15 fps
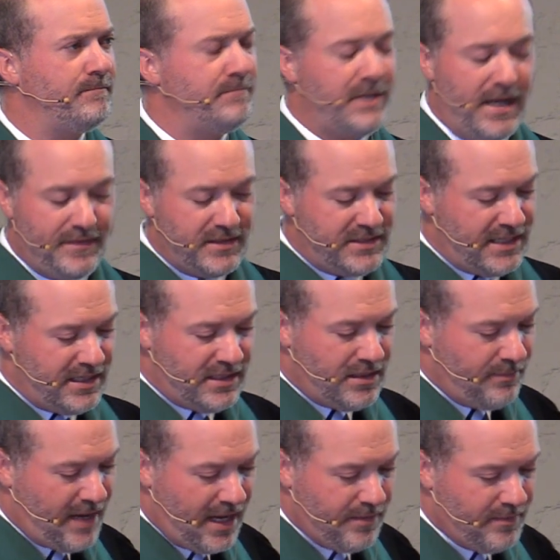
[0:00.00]
Not the
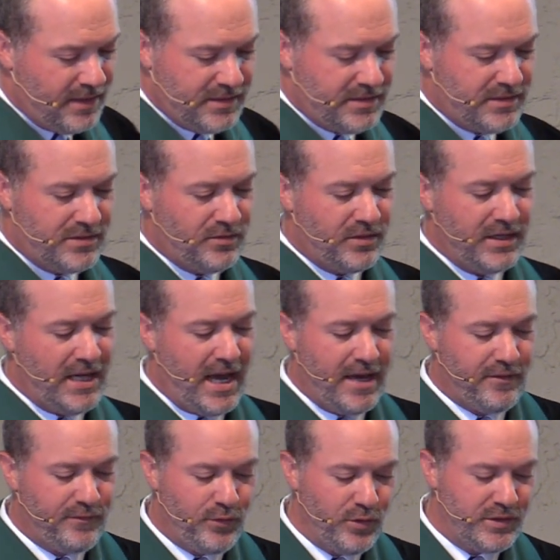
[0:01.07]
10 Commandments or the
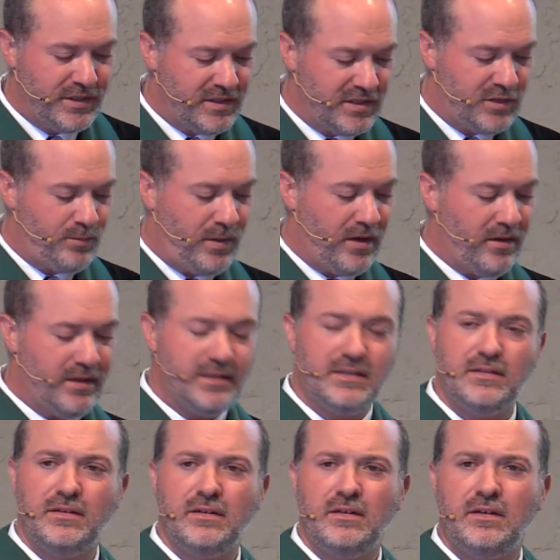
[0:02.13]
9 fruits of the
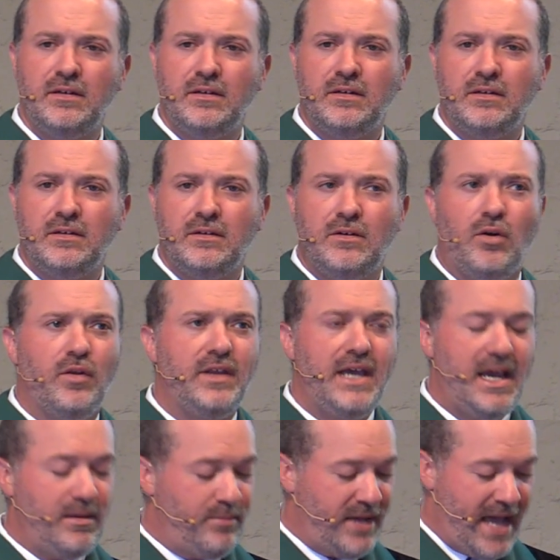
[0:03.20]
Spirit or
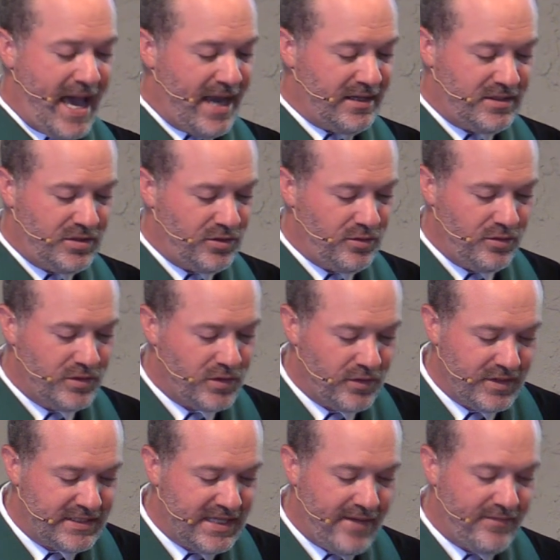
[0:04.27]
the 8 Beatitudes
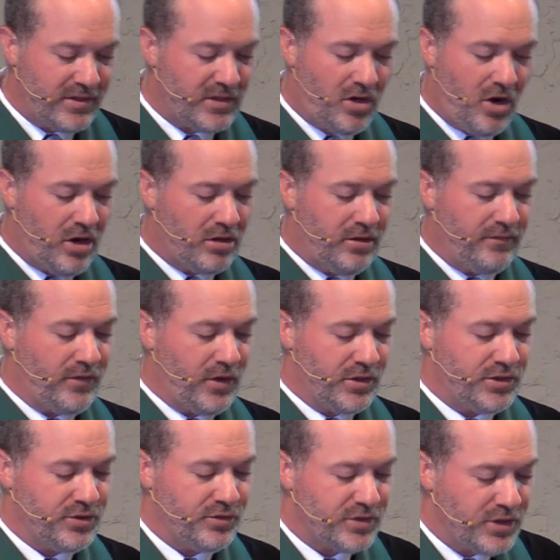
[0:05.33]
or the 7 cardinal
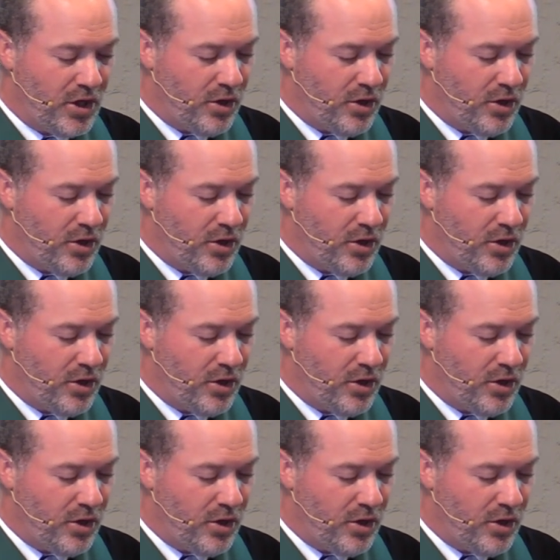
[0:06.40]
virtues.